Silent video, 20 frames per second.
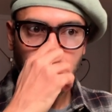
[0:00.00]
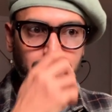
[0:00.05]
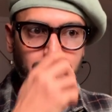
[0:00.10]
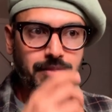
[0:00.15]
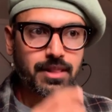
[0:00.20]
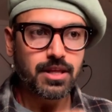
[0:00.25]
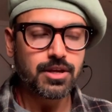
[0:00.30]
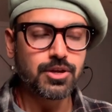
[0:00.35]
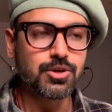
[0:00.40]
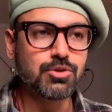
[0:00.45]

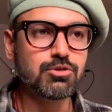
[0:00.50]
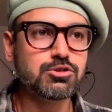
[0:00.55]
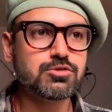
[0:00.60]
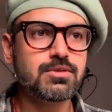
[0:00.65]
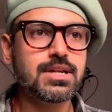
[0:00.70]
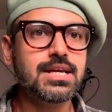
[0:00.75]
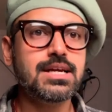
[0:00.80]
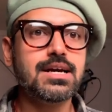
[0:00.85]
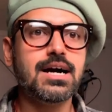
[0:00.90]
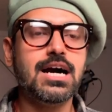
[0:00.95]

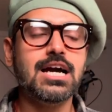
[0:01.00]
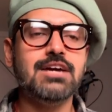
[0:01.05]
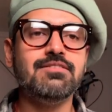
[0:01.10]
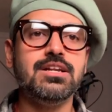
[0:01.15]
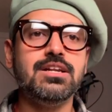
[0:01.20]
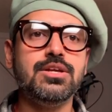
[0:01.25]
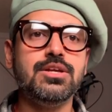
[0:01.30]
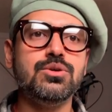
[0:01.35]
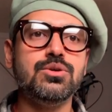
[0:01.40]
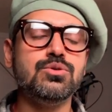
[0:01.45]
usually I
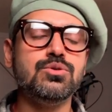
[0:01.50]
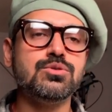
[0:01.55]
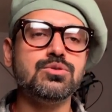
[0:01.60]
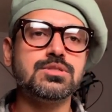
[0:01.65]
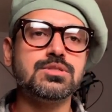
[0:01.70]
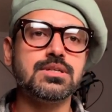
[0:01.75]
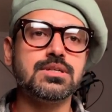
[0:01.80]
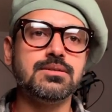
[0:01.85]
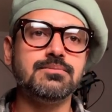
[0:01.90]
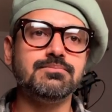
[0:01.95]
will
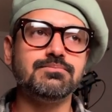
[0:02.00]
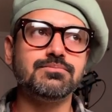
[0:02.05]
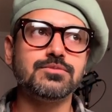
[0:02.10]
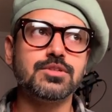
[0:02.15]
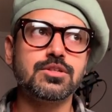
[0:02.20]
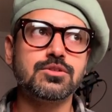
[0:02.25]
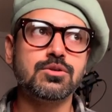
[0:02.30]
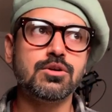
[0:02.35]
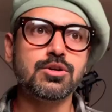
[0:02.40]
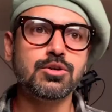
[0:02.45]
use,
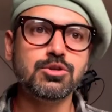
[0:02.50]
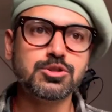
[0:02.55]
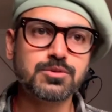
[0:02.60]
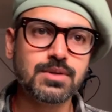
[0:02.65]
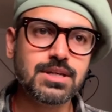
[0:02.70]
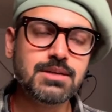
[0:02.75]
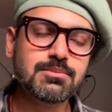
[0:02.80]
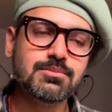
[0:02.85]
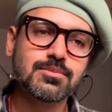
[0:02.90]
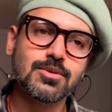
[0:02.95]
not
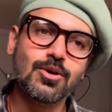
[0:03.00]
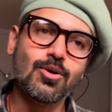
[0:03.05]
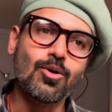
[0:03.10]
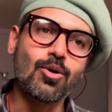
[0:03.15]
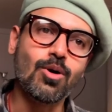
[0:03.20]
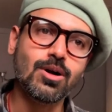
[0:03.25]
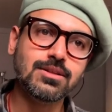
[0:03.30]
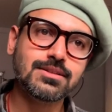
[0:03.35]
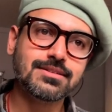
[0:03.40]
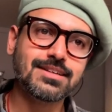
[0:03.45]
usually,
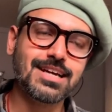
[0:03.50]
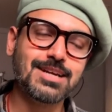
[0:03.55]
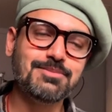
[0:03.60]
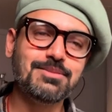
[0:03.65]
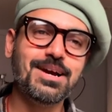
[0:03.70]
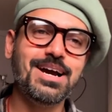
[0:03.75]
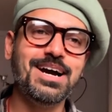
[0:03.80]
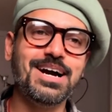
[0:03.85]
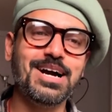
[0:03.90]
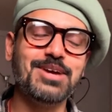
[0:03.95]
all the time
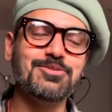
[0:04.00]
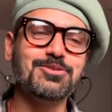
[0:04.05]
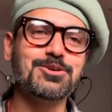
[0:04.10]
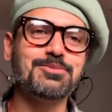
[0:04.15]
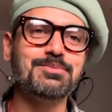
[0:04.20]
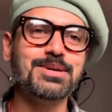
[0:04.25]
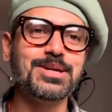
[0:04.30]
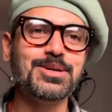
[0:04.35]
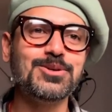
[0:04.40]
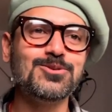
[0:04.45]
I would
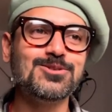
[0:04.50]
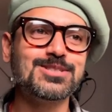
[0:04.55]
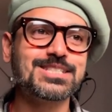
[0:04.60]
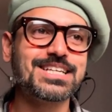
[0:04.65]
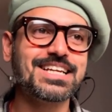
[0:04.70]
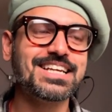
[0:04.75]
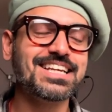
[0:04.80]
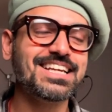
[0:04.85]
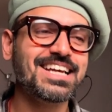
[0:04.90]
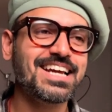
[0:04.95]
be
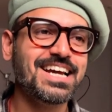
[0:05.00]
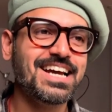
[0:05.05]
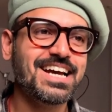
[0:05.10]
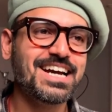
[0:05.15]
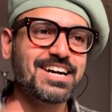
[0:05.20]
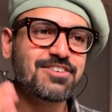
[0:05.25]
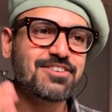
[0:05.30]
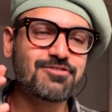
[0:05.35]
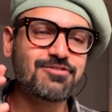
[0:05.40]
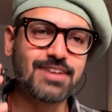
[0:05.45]
using
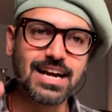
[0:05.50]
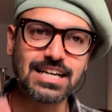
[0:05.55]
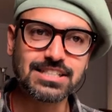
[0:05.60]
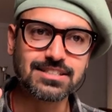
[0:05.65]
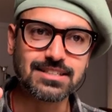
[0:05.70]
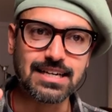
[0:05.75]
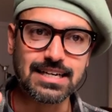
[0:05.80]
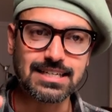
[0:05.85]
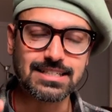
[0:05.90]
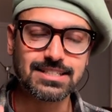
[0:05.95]

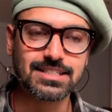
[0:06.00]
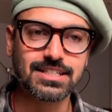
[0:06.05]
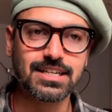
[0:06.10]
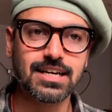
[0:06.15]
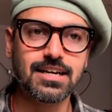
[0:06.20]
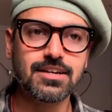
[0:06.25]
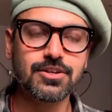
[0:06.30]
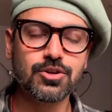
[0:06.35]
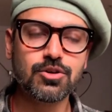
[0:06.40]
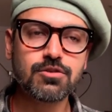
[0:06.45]
flashlights,
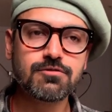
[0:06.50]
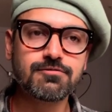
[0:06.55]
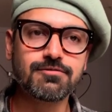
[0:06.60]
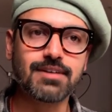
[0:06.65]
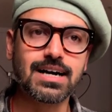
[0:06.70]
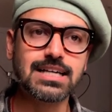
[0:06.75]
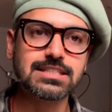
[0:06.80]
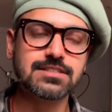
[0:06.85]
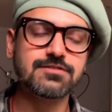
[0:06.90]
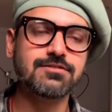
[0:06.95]

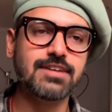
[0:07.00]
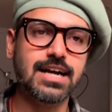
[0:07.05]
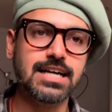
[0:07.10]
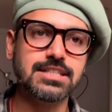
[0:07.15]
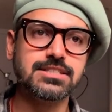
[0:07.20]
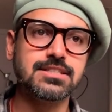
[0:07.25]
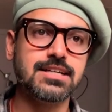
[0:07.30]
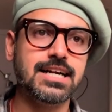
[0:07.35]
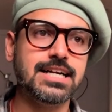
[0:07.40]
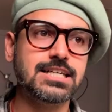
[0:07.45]
fast
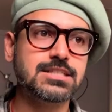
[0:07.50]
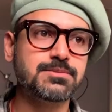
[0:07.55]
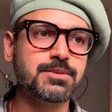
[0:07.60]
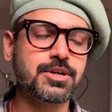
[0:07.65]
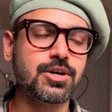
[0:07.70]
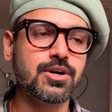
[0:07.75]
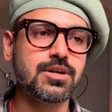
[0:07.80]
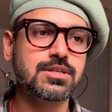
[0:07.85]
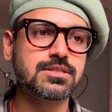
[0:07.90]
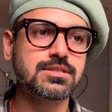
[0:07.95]
flashlights,
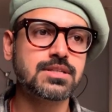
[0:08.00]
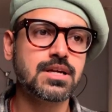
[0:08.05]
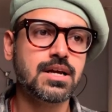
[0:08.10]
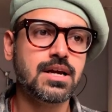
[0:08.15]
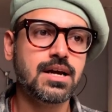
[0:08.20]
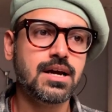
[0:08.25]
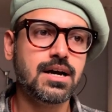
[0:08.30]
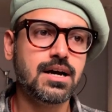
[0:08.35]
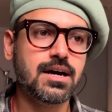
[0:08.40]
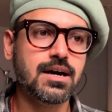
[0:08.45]
because
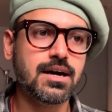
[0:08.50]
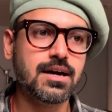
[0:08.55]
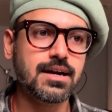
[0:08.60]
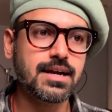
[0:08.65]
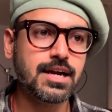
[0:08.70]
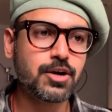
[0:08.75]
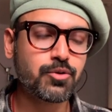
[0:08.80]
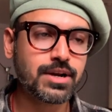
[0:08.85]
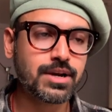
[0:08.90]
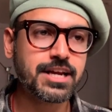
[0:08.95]

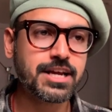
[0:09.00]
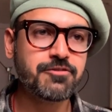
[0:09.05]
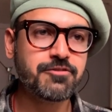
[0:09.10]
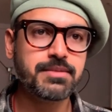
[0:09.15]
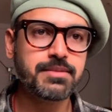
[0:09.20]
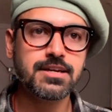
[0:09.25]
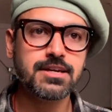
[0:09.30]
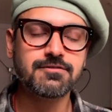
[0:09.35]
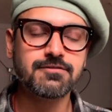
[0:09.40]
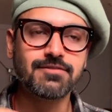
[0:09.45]
it will give
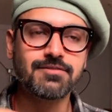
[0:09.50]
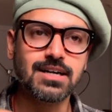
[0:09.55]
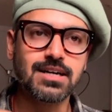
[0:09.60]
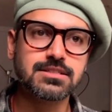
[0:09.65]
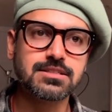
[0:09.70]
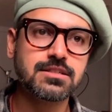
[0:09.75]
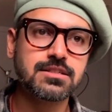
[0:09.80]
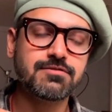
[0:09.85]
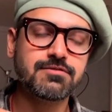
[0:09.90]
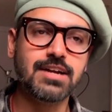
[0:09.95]
me a
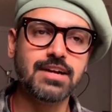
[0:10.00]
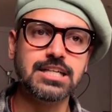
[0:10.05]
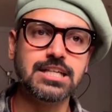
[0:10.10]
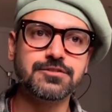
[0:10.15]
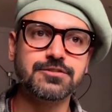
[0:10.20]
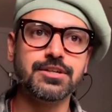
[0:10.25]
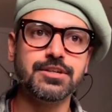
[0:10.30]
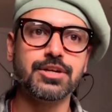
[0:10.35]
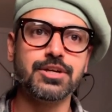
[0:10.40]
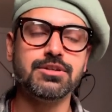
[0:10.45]
faster flash
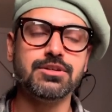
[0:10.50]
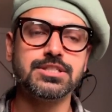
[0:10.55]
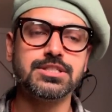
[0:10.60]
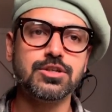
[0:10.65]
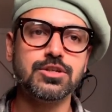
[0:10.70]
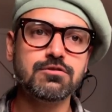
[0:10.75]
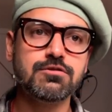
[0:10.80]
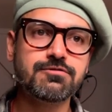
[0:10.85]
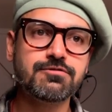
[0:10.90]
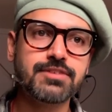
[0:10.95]
frequency
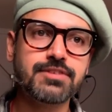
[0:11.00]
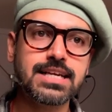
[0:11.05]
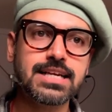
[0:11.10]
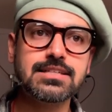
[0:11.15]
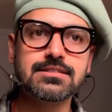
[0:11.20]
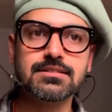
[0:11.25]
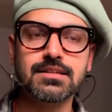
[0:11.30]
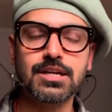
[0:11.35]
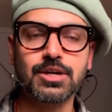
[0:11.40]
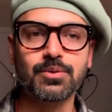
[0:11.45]
to
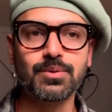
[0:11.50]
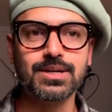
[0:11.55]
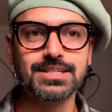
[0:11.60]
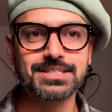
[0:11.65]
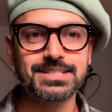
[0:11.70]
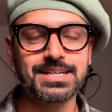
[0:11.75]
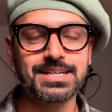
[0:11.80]
freeze liquids.